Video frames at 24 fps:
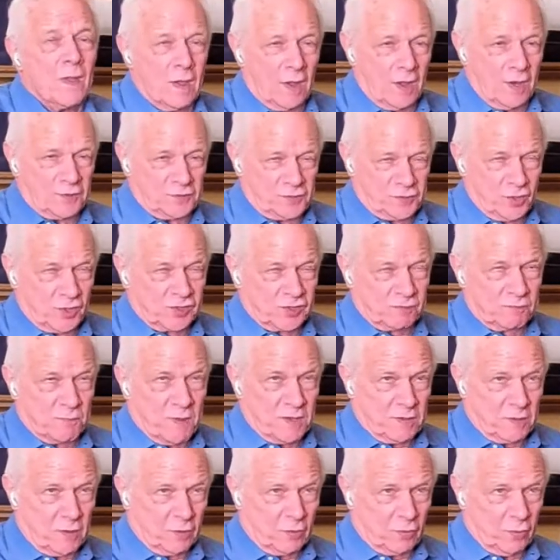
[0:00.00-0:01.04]
I just
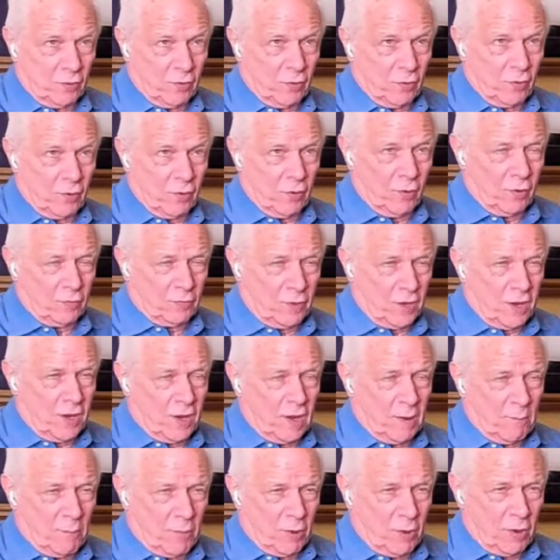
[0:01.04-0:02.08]
met a girl
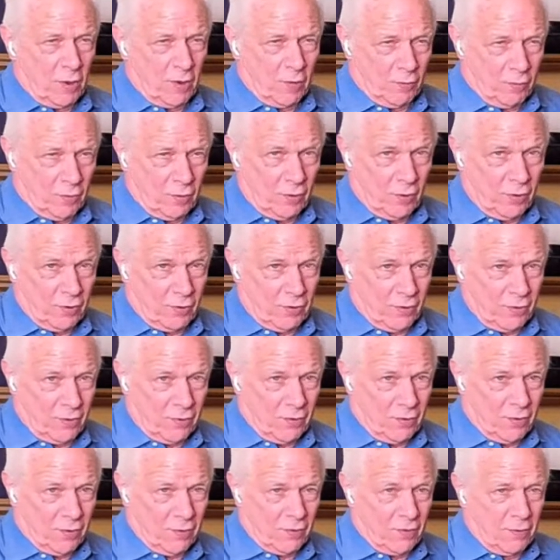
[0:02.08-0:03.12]
named
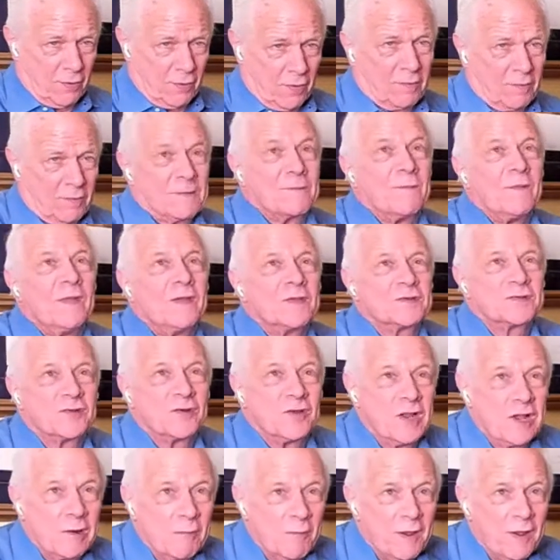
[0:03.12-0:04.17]
Maria.
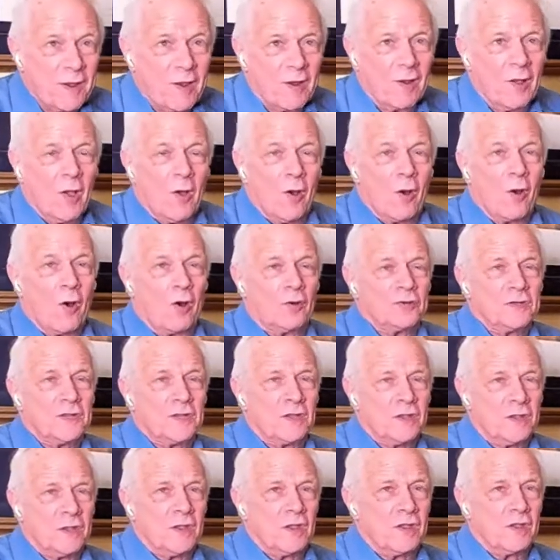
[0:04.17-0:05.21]
So here we are.
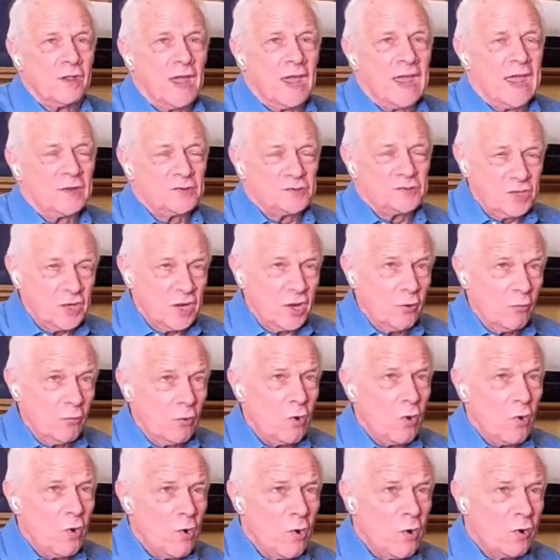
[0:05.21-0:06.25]
Hodie
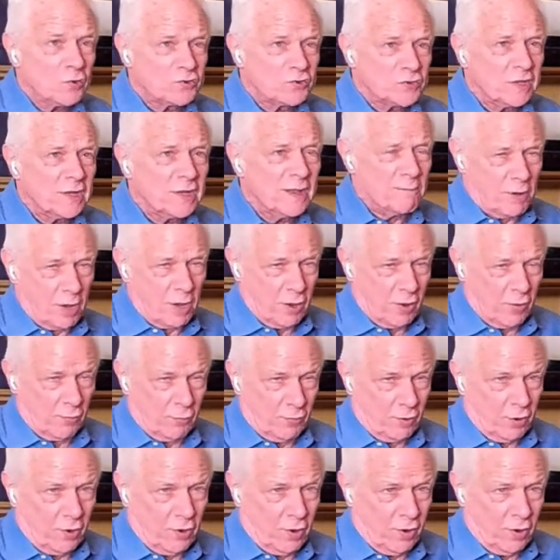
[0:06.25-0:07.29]
Jerusalem,
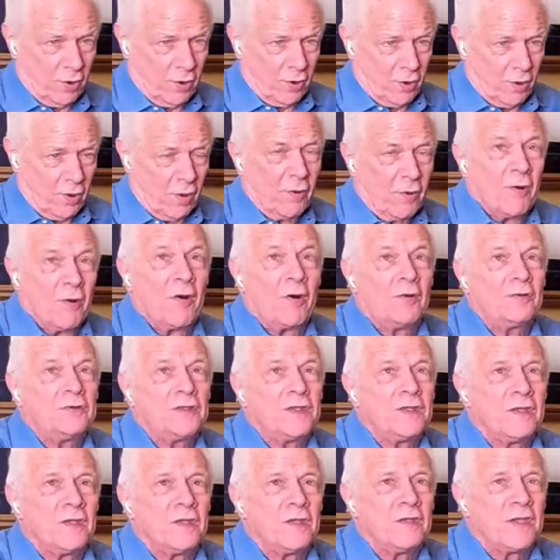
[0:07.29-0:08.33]
Maria,
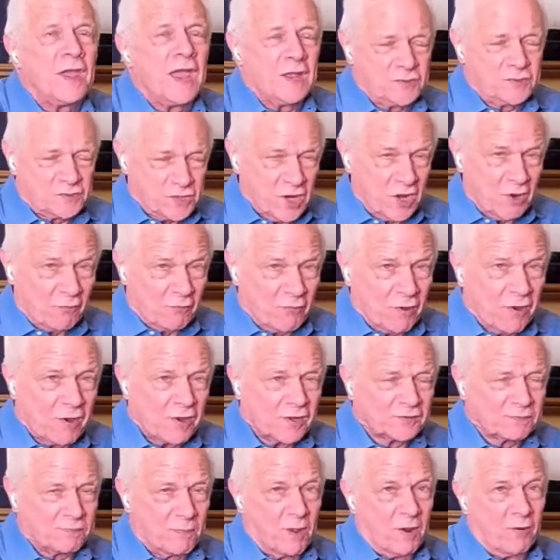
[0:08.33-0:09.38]
Hodie
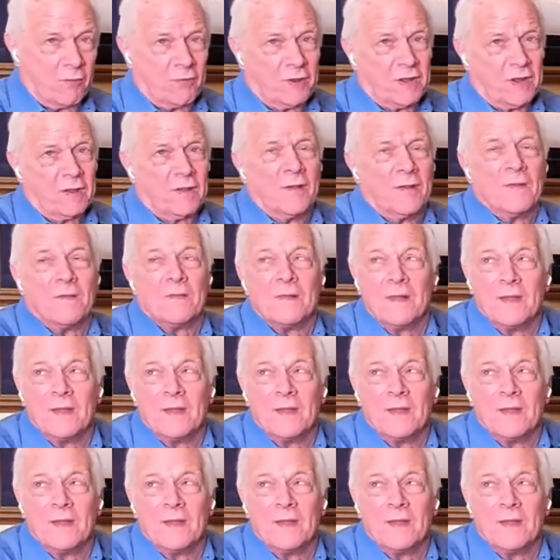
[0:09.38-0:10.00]
Jerusalem, Maria.